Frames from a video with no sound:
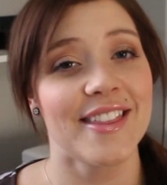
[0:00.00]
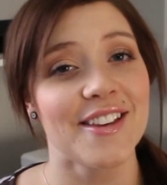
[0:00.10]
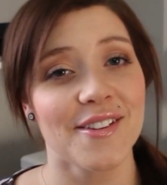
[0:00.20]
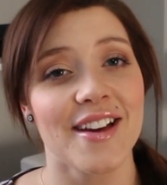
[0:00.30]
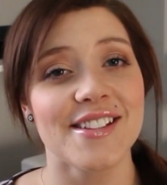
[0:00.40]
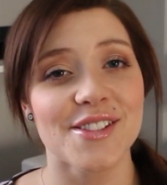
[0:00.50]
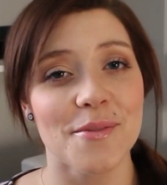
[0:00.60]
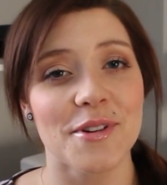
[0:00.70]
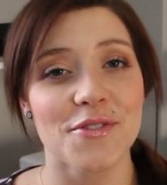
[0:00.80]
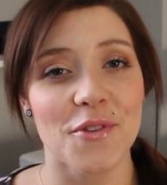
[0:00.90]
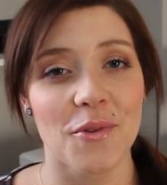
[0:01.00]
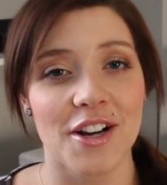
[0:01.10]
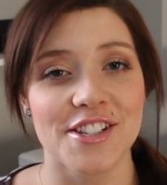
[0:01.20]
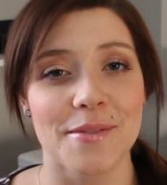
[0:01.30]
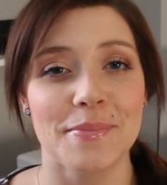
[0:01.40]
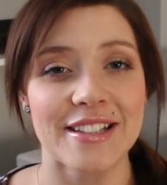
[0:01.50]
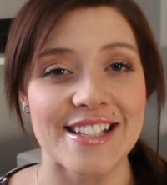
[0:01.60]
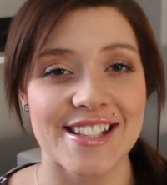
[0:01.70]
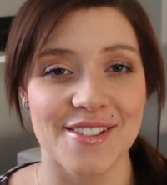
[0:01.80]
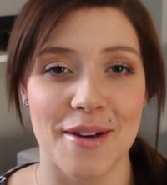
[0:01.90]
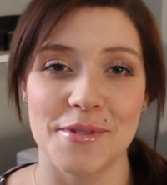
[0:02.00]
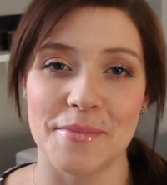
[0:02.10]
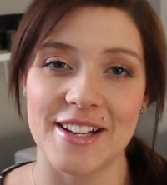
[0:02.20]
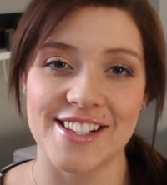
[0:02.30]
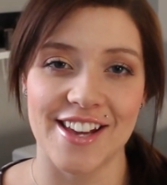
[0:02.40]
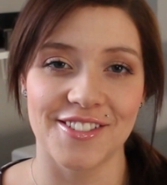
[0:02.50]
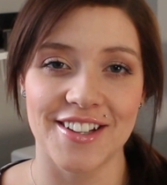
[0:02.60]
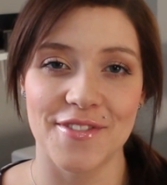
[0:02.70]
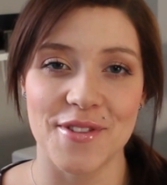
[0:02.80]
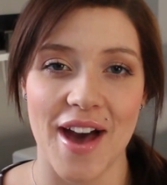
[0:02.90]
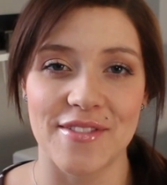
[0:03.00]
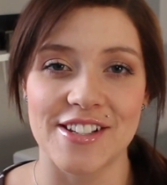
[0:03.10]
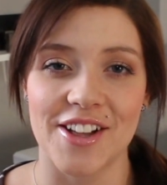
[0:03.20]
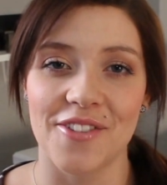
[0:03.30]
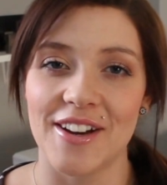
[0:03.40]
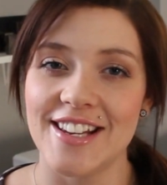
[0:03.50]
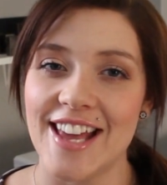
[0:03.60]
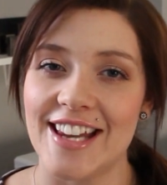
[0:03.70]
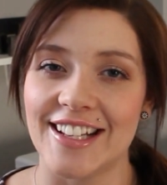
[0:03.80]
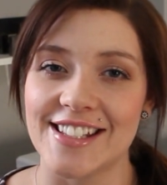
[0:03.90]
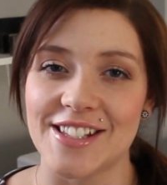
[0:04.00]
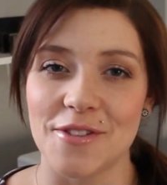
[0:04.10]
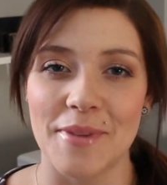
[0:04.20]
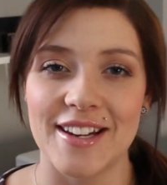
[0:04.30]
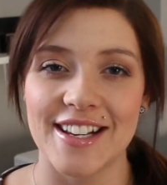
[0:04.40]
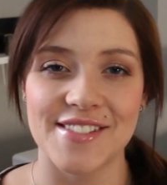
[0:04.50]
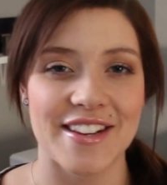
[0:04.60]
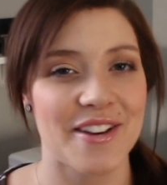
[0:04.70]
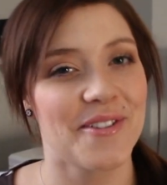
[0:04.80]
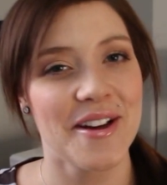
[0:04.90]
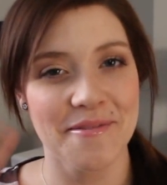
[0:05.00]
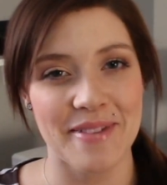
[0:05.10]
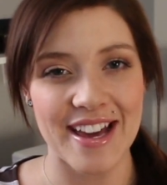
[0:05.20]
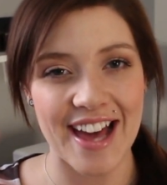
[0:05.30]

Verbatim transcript: Thank you guys so much for watching. Please subscribe to my channel if you haven't already and I'll see you in my next video. Bye